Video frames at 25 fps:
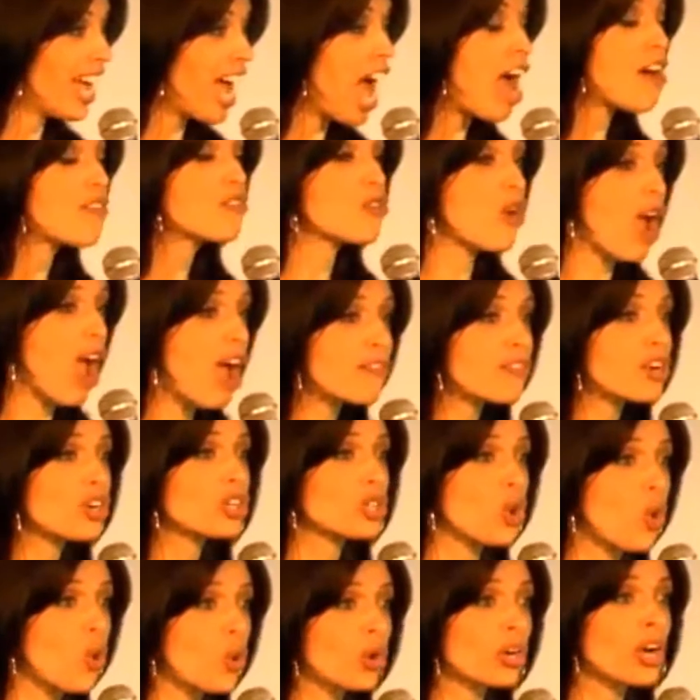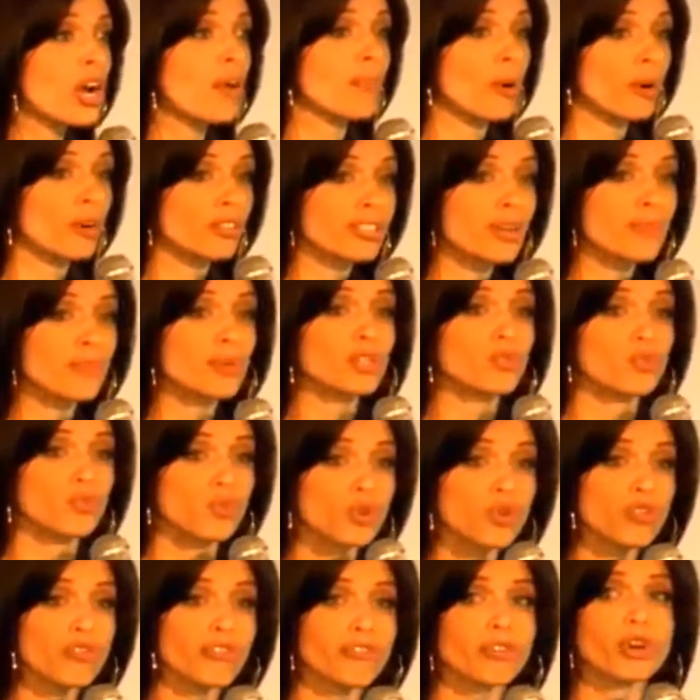Have you ever torn apart someone's
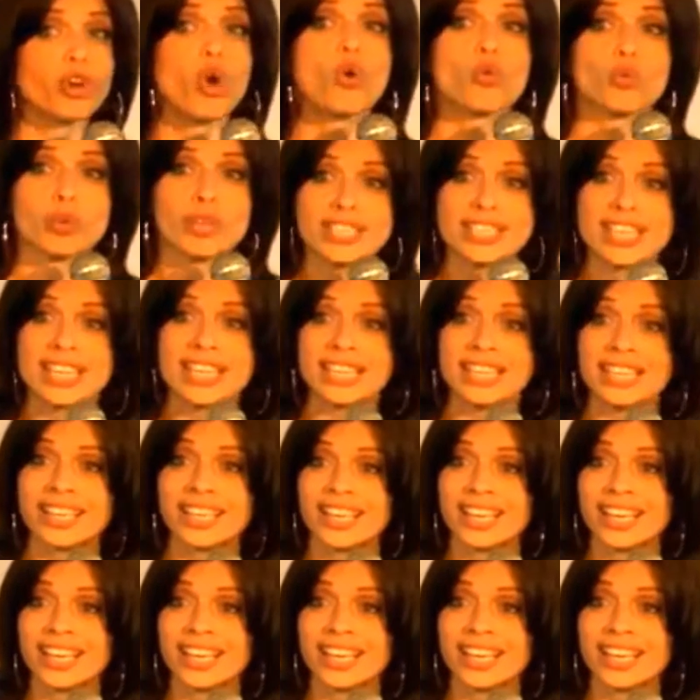roof for no reason?